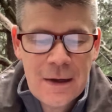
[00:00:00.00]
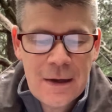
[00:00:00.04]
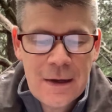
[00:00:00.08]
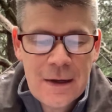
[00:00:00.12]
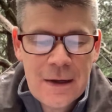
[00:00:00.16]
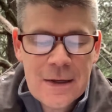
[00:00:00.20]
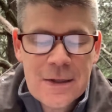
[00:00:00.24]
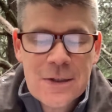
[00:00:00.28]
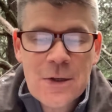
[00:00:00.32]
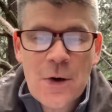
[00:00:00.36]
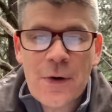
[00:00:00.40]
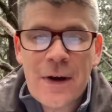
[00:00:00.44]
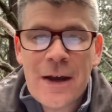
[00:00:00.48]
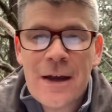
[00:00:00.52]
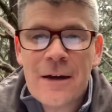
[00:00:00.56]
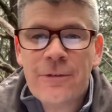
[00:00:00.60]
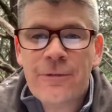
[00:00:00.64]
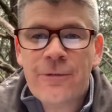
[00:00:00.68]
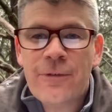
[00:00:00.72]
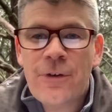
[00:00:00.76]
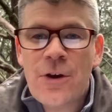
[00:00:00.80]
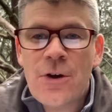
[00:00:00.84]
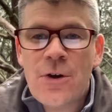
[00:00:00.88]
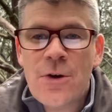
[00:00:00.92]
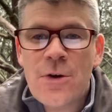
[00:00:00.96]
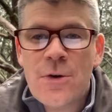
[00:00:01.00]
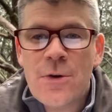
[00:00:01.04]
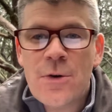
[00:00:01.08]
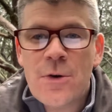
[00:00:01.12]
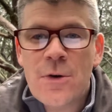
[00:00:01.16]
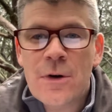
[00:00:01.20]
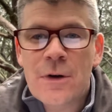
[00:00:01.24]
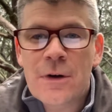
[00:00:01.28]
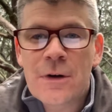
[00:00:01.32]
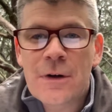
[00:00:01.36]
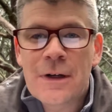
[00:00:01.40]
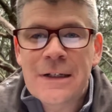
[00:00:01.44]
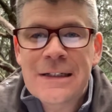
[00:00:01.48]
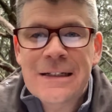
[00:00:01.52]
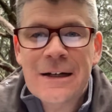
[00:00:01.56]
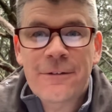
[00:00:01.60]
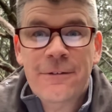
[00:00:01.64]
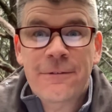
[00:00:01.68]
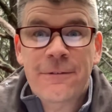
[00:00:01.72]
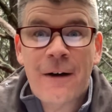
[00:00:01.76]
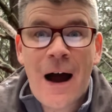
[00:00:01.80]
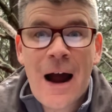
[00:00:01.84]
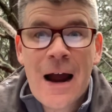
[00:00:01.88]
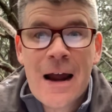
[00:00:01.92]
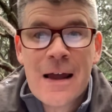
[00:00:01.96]
So if you
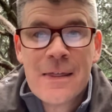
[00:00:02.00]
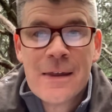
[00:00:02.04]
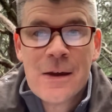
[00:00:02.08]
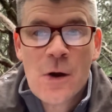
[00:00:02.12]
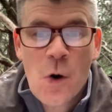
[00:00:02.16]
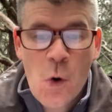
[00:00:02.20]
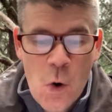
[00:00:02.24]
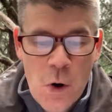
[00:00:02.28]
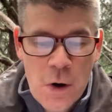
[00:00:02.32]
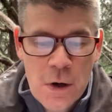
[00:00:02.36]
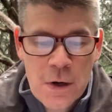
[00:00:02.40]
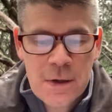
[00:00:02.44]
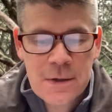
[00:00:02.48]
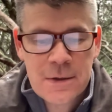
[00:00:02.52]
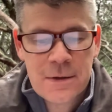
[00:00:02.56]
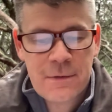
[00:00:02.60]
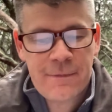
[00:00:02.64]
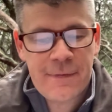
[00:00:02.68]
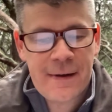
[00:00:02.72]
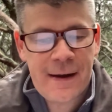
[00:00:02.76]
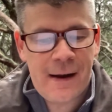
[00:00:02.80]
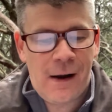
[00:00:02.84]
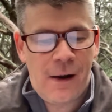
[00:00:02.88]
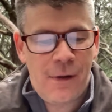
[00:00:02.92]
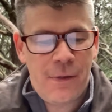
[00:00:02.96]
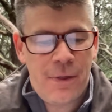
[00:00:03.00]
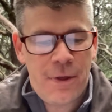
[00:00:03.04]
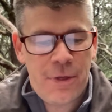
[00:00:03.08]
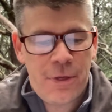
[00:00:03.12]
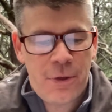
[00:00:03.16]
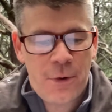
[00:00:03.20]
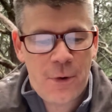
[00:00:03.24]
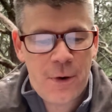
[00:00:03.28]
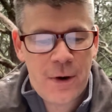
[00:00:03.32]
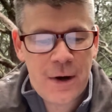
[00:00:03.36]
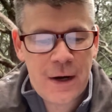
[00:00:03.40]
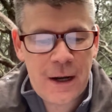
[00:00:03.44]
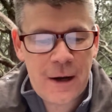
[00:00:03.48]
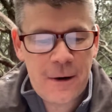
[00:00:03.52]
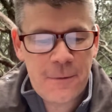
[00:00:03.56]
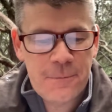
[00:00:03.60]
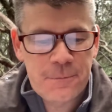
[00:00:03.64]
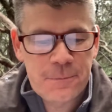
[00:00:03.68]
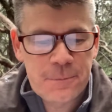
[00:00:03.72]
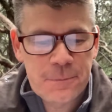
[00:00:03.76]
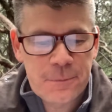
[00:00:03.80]
defy the orders of the health authority,